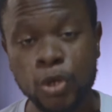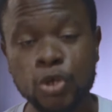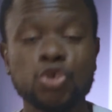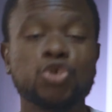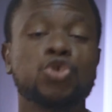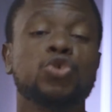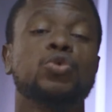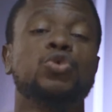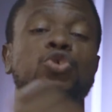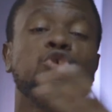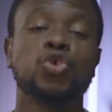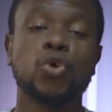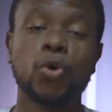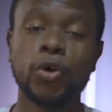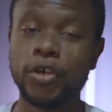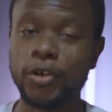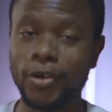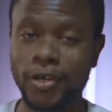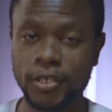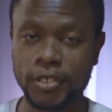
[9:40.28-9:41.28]
So
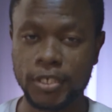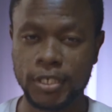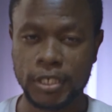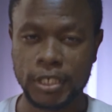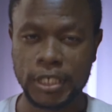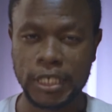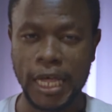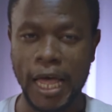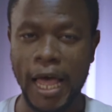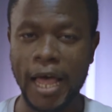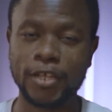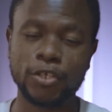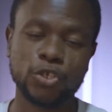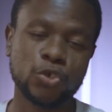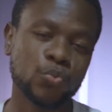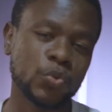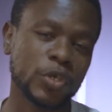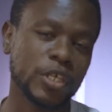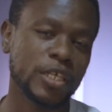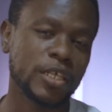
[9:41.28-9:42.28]
join us
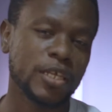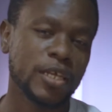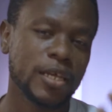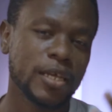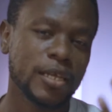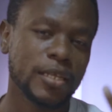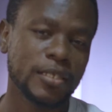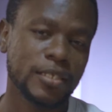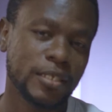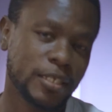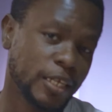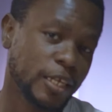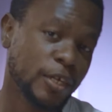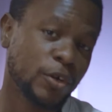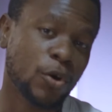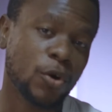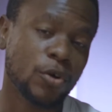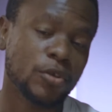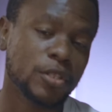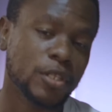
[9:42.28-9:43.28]
as we
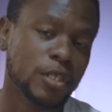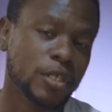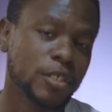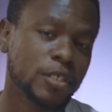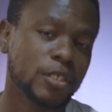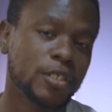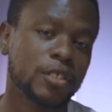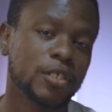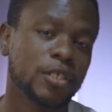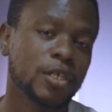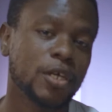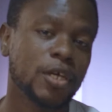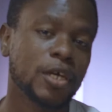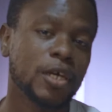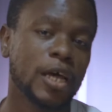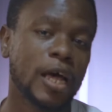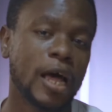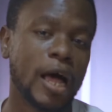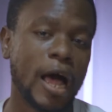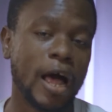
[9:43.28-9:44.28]
take on this
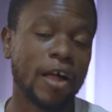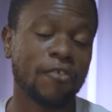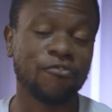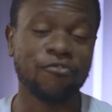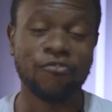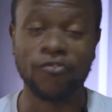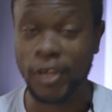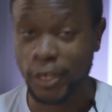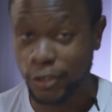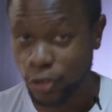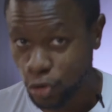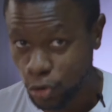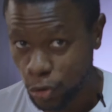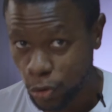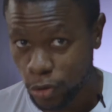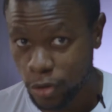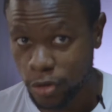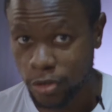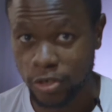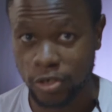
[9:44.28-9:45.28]

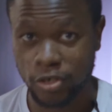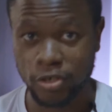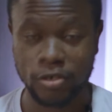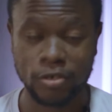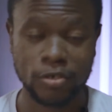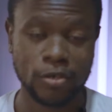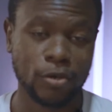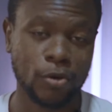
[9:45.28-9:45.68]
adventurous,